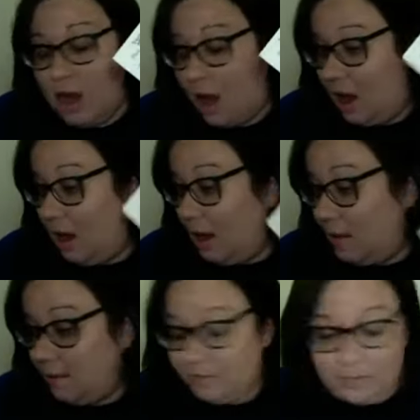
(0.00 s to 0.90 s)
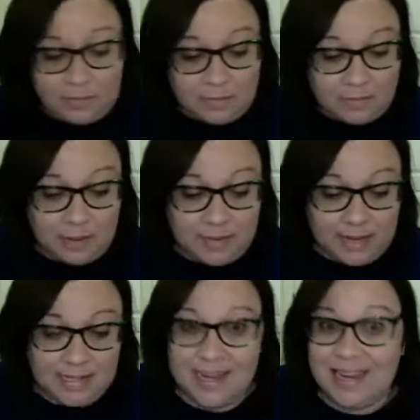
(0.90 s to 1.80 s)
um,
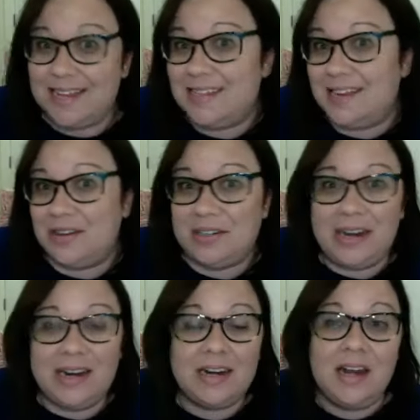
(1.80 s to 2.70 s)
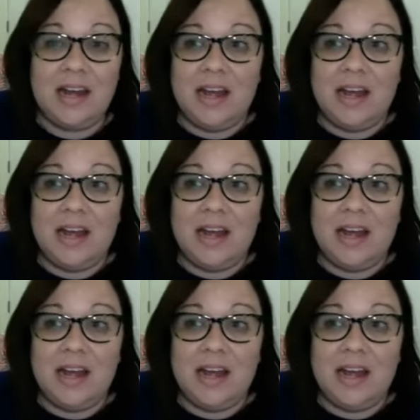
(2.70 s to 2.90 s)
because like I said earlier,